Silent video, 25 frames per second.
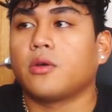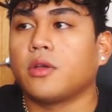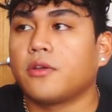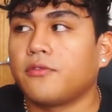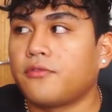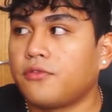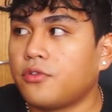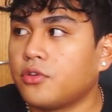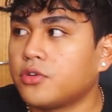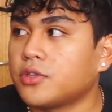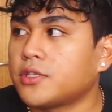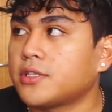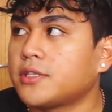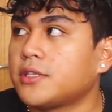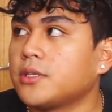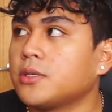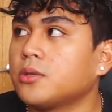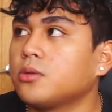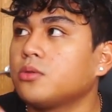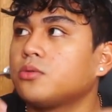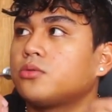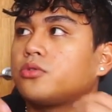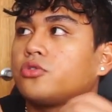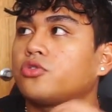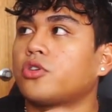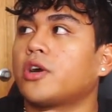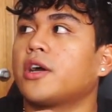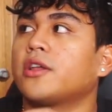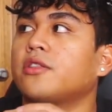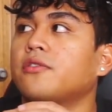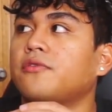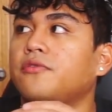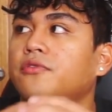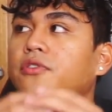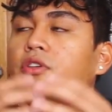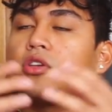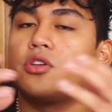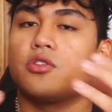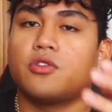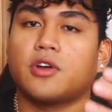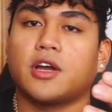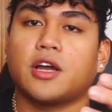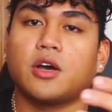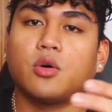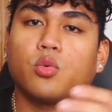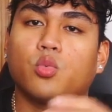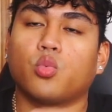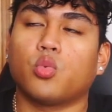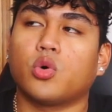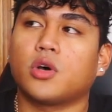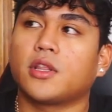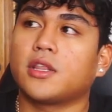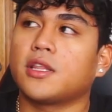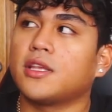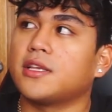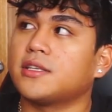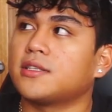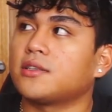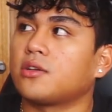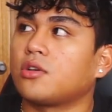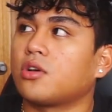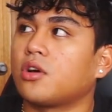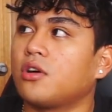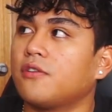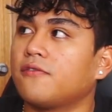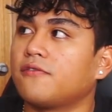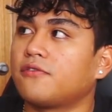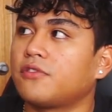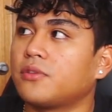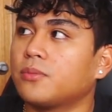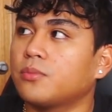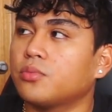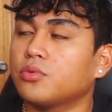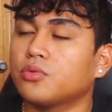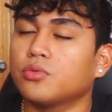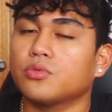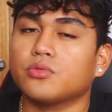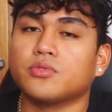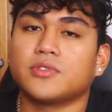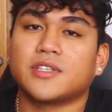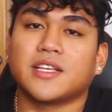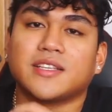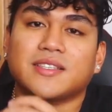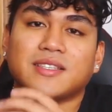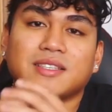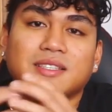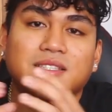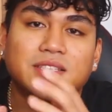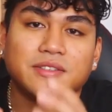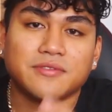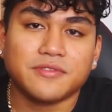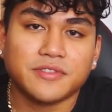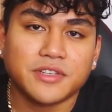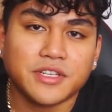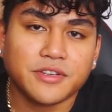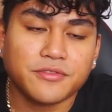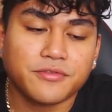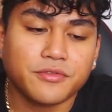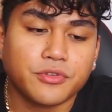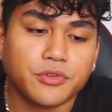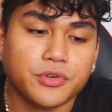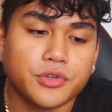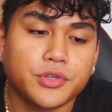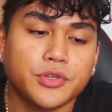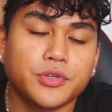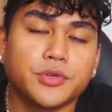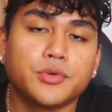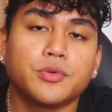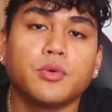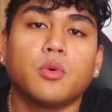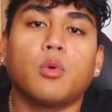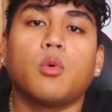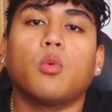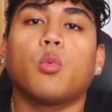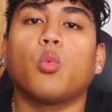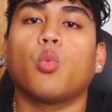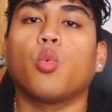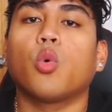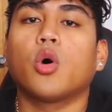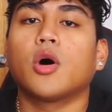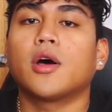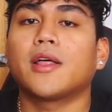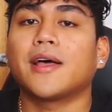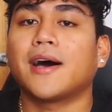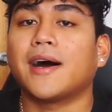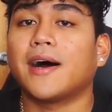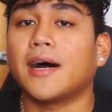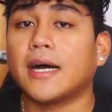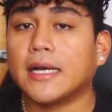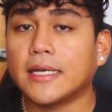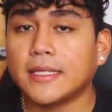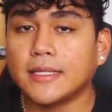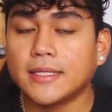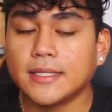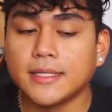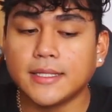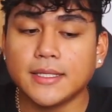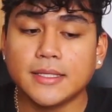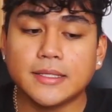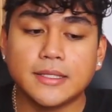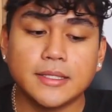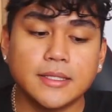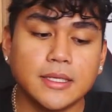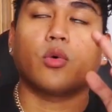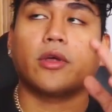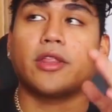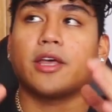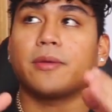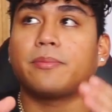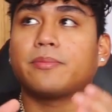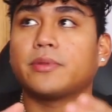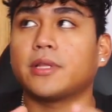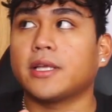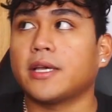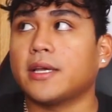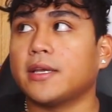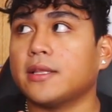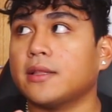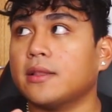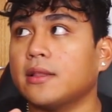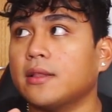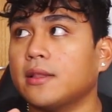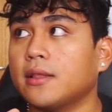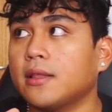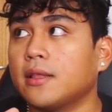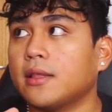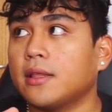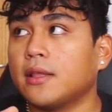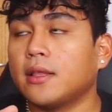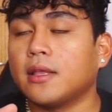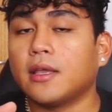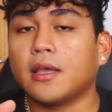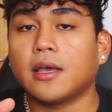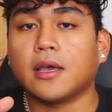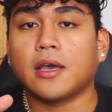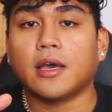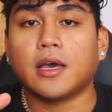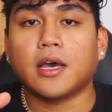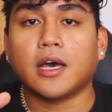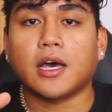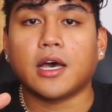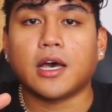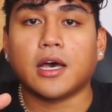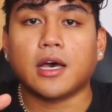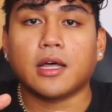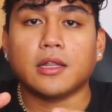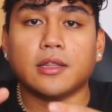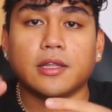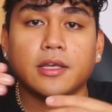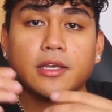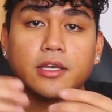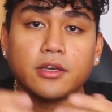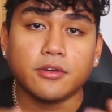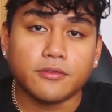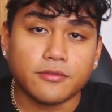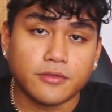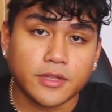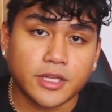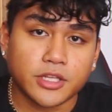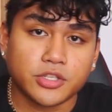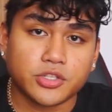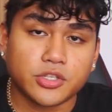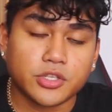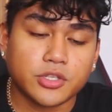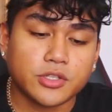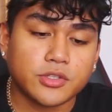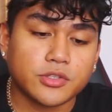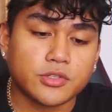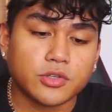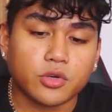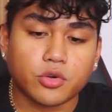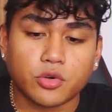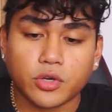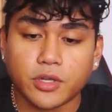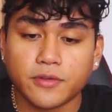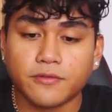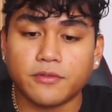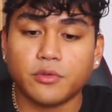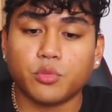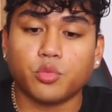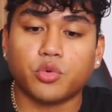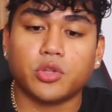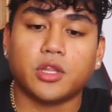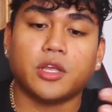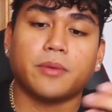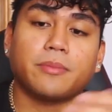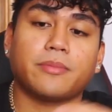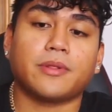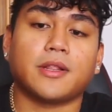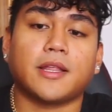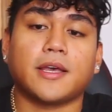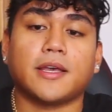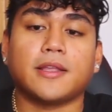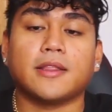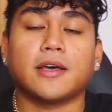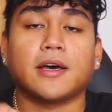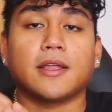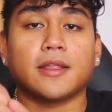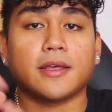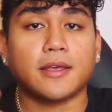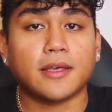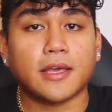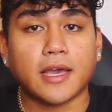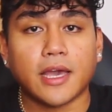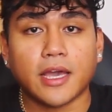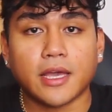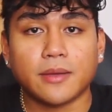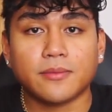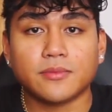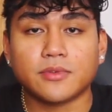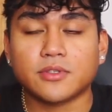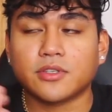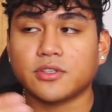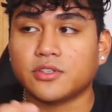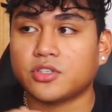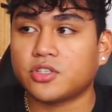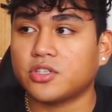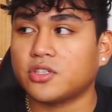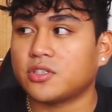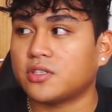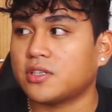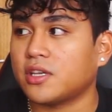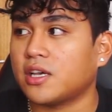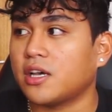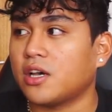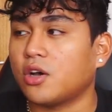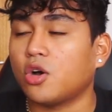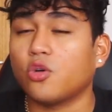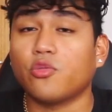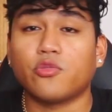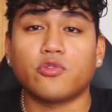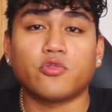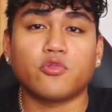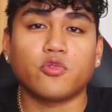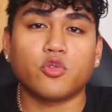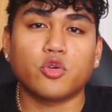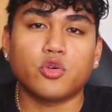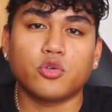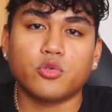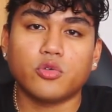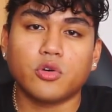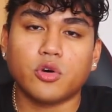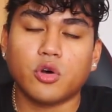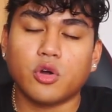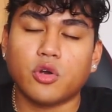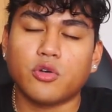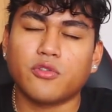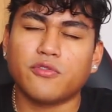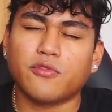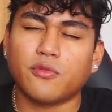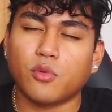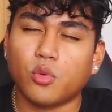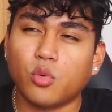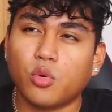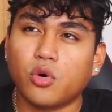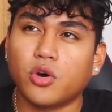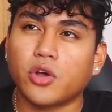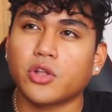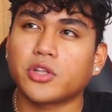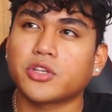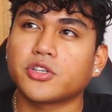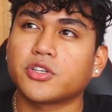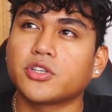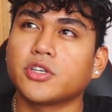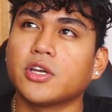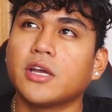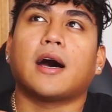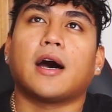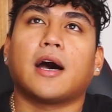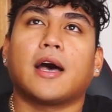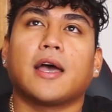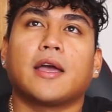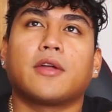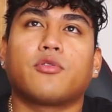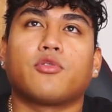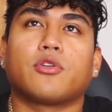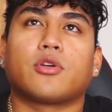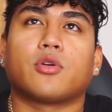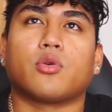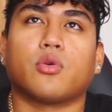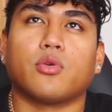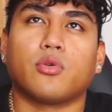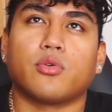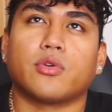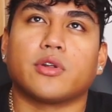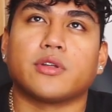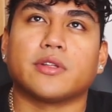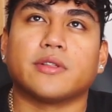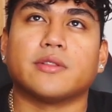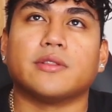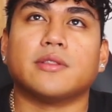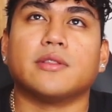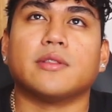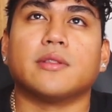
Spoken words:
if you're still trying to figure out what is a comfortable sensitivity for you, what I did when I played League of Legends, or even when I played other games such as Overwatch, I recorded